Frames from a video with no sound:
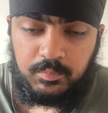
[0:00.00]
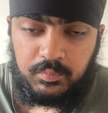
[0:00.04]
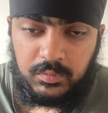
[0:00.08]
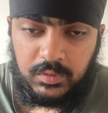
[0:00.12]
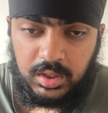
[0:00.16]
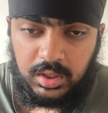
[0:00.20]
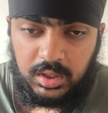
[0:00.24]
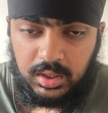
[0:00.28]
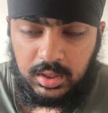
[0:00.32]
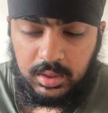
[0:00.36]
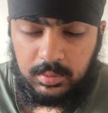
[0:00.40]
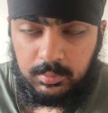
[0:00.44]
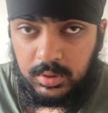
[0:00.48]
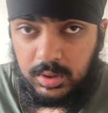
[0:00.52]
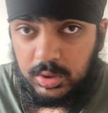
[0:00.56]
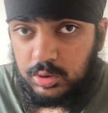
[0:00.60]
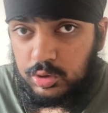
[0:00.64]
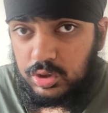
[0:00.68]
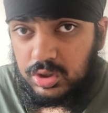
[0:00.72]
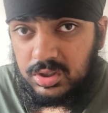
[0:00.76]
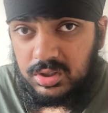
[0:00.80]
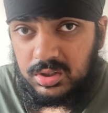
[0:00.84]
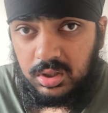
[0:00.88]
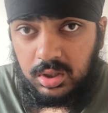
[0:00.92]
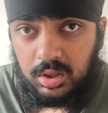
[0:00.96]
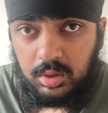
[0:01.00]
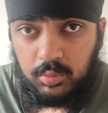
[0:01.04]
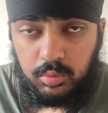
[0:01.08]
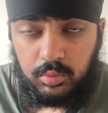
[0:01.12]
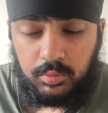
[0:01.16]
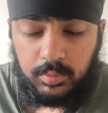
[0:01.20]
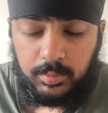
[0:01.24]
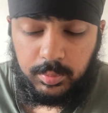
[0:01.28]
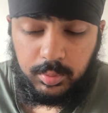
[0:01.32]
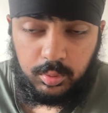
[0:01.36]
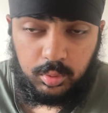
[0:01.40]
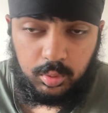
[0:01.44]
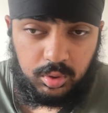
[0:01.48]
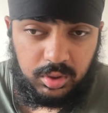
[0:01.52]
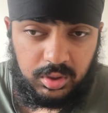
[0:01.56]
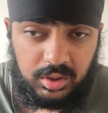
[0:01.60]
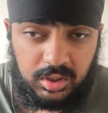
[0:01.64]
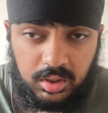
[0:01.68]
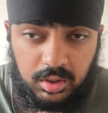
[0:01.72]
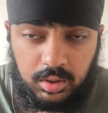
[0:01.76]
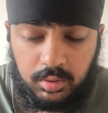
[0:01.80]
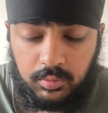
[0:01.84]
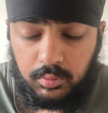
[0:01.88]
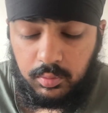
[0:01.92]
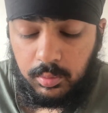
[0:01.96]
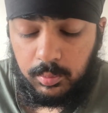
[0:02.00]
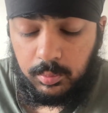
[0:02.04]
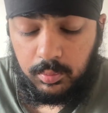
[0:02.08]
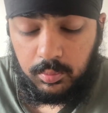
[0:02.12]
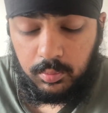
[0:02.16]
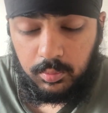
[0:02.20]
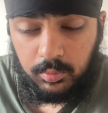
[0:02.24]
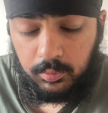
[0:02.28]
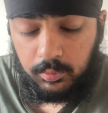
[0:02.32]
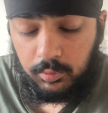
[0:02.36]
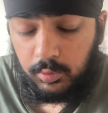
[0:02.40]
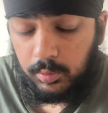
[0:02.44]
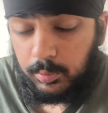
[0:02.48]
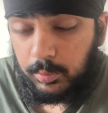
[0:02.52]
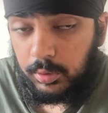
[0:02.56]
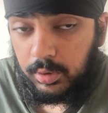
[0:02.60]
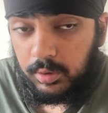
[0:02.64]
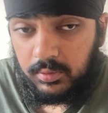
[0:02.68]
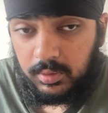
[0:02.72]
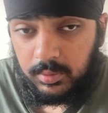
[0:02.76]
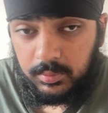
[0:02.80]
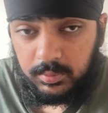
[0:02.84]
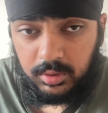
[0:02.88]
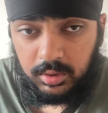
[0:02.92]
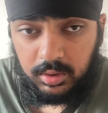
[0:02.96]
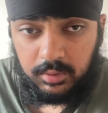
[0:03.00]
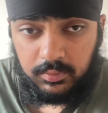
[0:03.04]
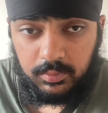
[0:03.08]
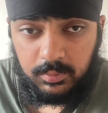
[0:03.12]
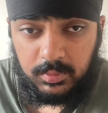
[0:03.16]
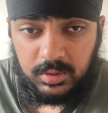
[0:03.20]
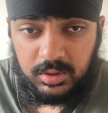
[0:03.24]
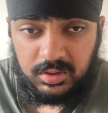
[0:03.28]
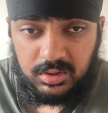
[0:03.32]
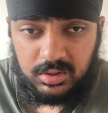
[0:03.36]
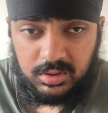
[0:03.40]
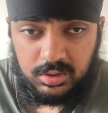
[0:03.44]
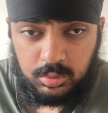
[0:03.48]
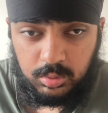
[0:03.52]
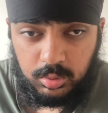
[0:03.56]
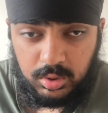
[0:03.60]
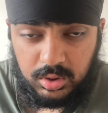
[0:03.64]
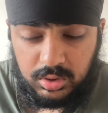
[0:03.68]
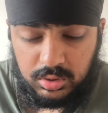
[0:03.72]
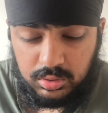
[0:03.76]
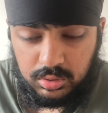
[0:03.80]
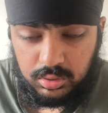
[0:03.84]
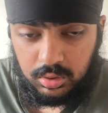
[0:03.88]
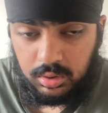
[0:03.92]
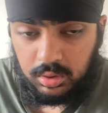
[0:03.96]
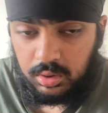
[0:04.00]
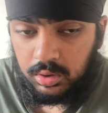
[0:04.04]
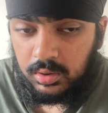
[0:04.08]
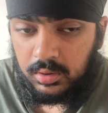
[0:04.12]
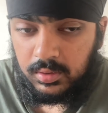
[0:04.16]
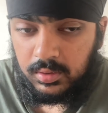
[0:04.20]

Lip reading: Manchester United were reportedly going to remove themselves from the situation,